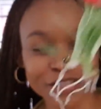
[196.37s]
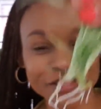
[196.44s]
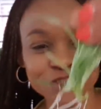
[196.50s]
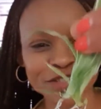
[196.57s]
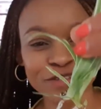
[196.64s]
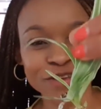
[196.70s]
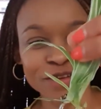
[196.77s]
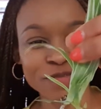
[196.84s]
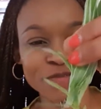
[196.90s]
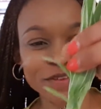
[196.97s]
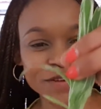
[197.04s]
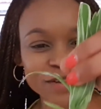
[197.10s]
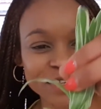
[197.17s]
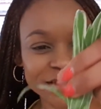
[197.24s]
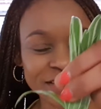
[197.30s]
So I'm
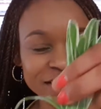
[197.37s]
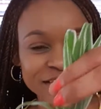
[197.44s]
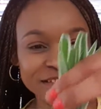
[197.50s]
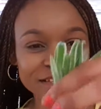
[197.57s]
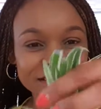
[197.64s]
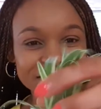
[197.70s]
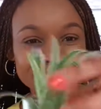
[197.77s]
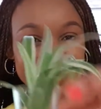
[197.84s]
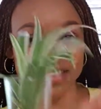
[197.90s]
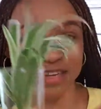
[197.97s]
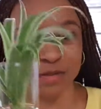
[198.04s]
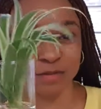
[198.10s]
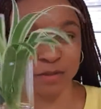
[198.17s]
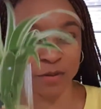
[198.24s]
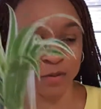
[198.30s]
very excited. That's
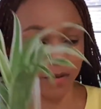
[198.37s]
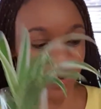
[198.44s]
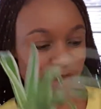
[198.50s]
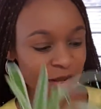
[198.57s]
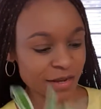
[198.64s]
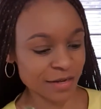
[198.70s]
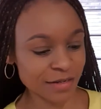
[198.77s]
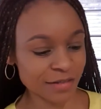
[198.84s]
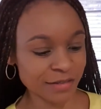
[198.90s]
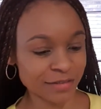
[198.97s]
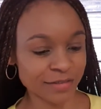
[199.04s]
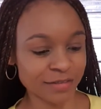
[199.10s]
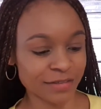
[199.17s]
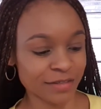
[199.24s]
number one.